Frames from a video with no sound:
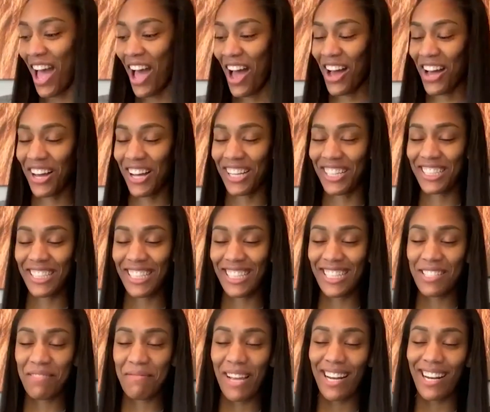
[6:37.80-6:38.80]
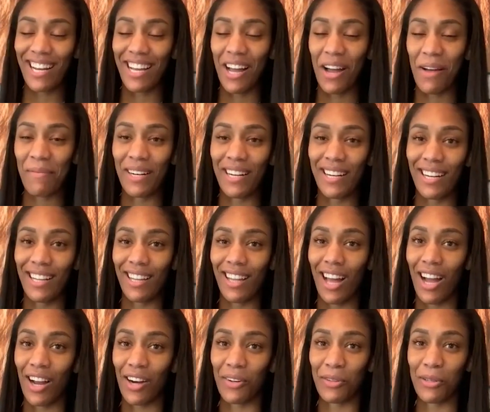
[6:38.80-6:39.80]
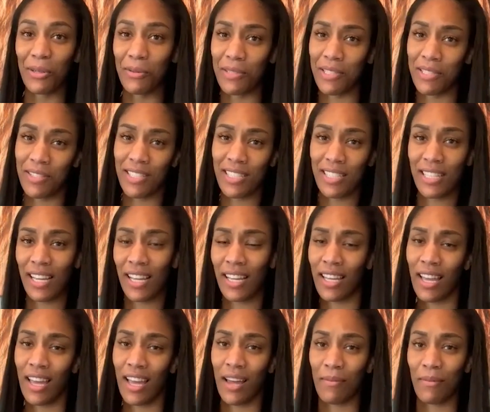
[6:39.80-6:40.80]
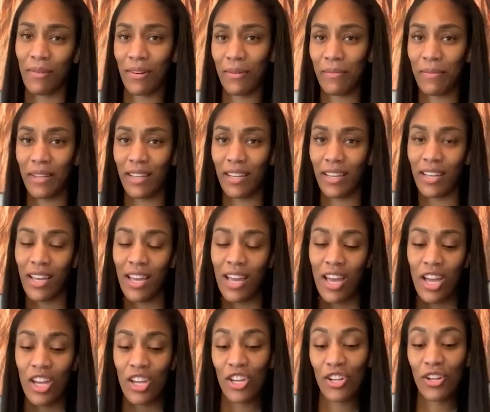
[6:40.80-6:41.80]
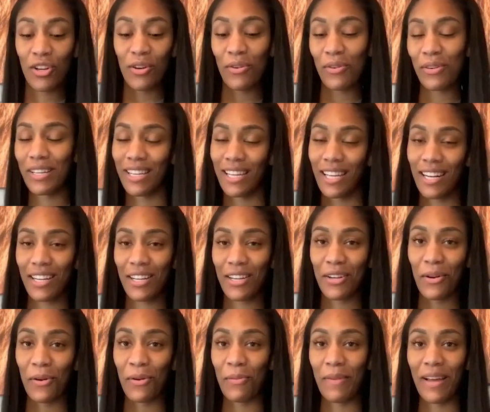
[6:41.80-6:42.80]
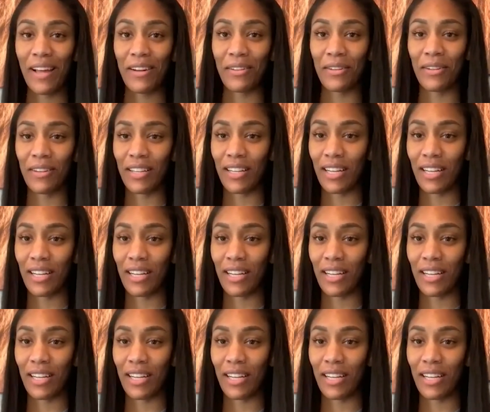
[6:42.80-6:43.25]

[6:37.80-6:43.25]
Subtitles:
Liz made a comment in the locker room. She's just like, yeah, I'm going to be, you know, getting a gold medal.